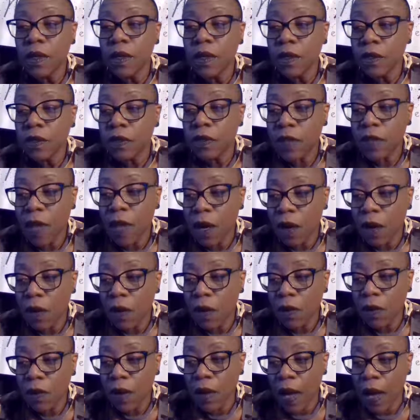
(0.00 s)

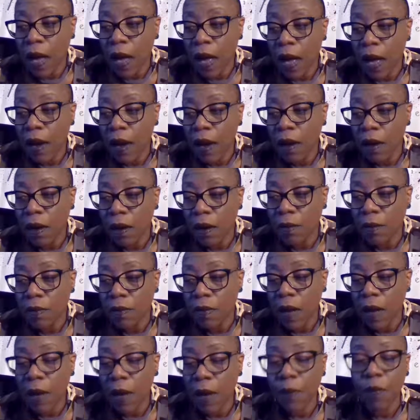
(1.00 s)
So
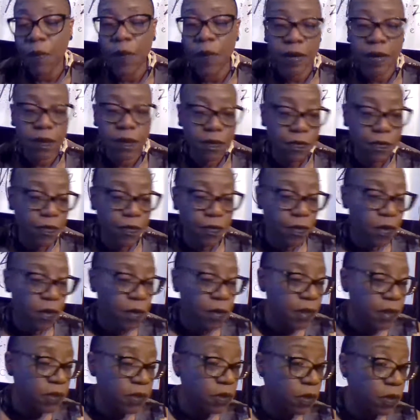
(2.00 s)
I'm waiting for
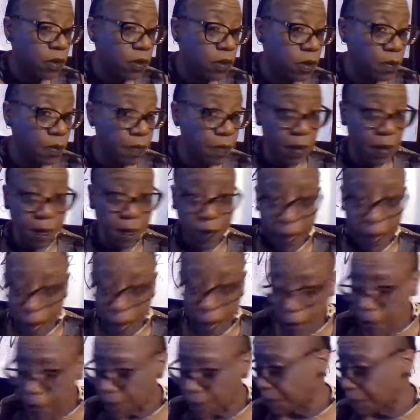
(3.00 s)
my daughter to pick me
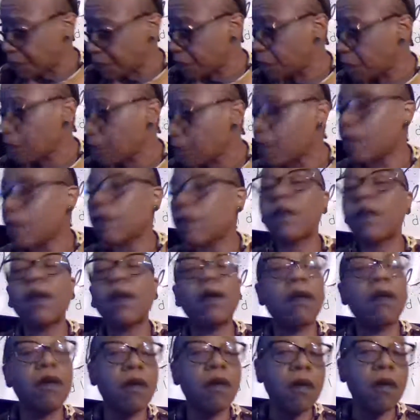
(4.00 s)
up.
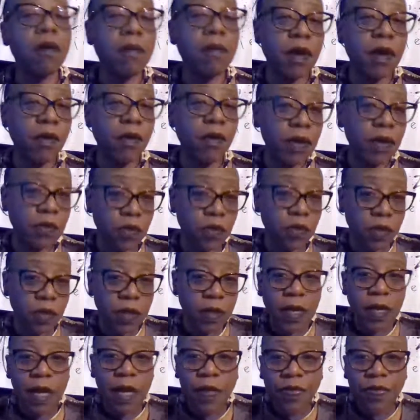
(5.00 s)
Her and my
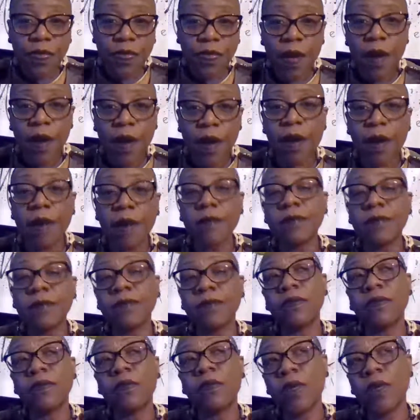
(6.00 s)
granddaughter get there.
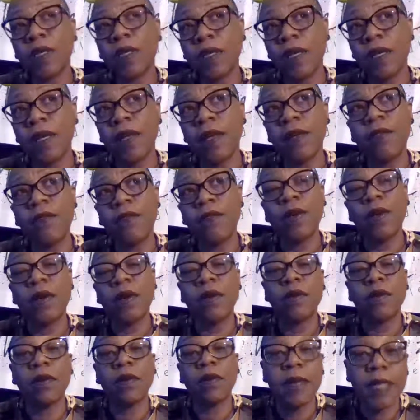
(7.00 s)
We leave. We
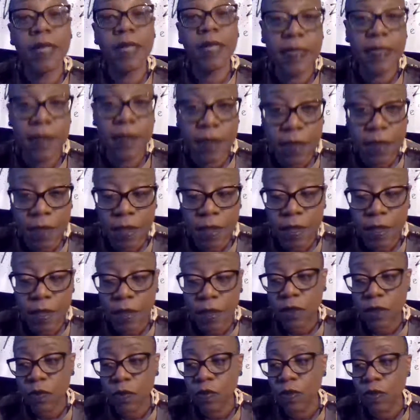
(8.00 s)
go to Mickey
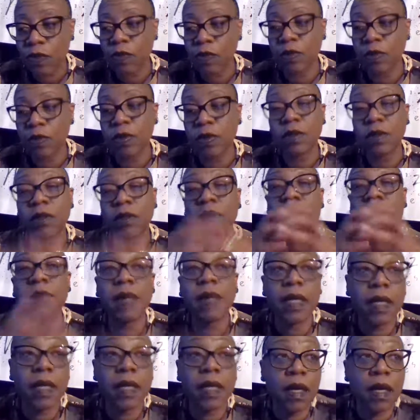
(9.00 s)
D's, which was, oh
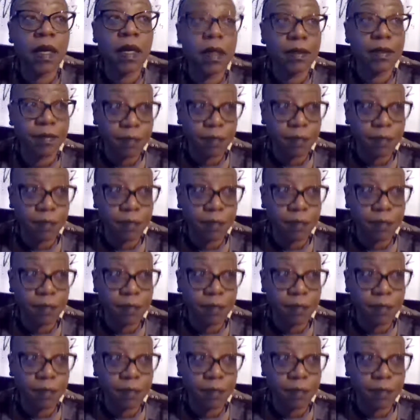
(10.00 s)
my God.